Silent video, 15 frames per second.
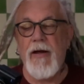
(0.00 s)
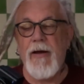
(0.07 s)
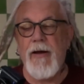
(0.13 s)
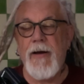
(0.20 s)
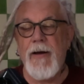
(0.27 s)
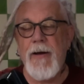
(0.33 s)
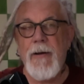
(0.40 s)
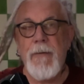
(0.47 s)

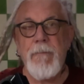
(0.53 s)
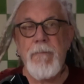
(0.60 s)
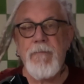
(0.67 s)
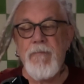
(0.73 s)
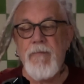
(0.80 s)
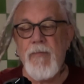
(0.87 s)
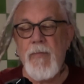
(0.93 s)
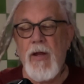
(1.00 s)

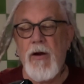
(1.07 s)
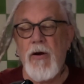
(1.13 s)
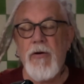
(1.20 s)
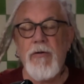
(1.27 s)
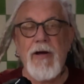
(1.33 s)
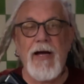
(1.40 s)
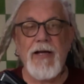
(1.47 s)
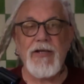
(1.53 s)

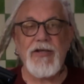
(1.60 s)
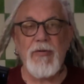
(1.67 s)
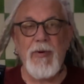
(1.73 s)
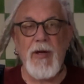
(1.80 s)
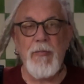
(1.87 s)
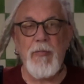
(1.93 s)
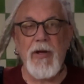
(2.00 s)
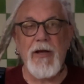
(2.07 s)
Alright, it's a
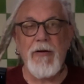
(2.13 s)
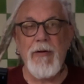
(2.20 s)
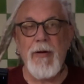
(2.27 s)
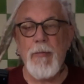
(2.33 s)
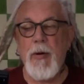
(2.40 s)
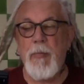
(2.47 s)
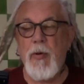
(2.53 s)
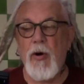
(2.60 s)
bit bigger in
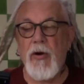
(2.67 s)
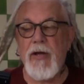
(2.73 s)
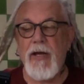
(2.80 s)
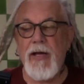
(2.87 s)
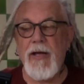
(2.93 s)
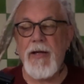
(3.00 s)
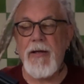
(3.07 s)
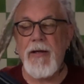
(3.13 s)
my
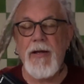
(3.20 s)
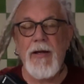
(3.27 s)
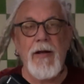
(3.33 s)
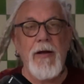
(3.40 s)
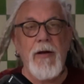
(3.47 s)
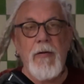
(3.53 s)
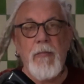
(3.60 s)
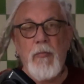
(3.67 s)
pocket,
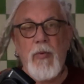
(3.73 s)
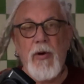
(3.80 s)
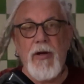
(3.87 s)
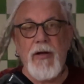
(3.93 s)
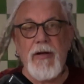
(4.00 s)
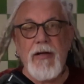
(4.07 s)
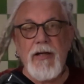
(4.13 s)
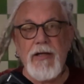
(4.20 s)

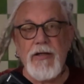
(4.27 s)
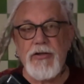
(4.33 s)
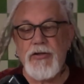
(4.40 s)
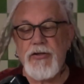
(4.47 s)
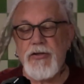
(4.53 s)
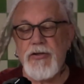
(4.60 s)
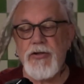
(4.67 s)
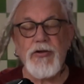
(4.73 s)
but it's
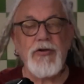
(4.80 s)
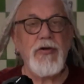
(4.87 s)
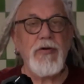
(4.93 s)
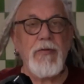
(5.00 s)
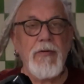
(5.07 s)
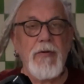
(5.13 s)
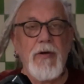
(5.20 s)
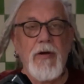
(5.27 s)
such
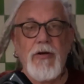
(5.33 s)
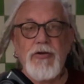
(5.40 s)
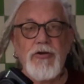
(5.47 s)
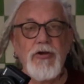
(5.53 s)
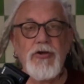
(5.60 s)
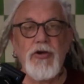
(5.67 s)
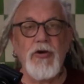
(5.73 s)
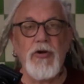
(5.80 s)
a
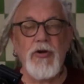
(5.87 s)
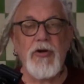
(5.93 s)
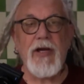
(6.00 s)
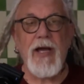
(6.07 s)
good